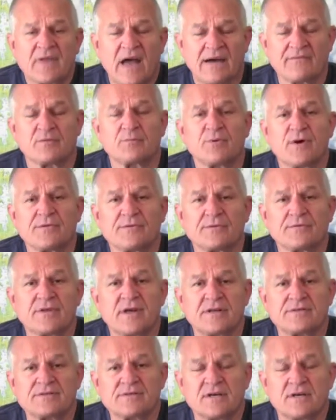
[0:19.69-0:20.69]
I have a brother
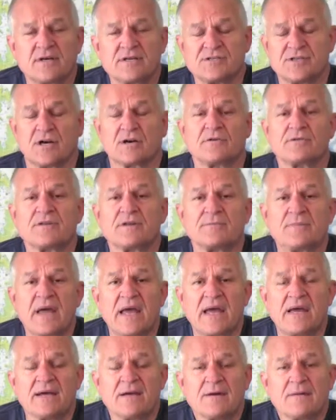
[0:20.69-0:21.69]
that uh, is younger than
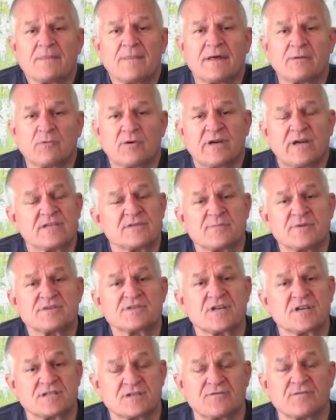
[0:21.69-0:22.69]
me that has been
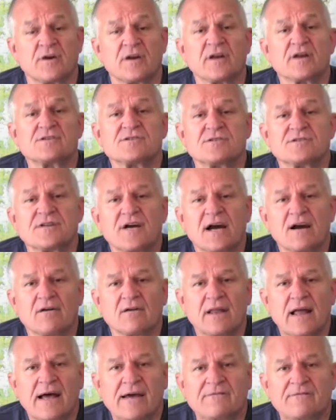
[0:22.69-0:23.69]
schizophrenic his
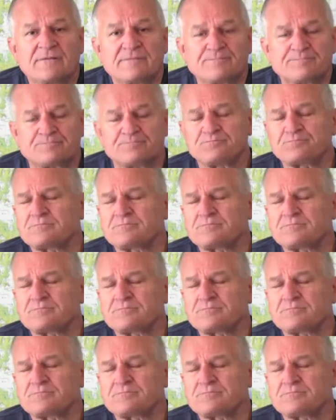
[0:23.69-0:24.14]
entire life.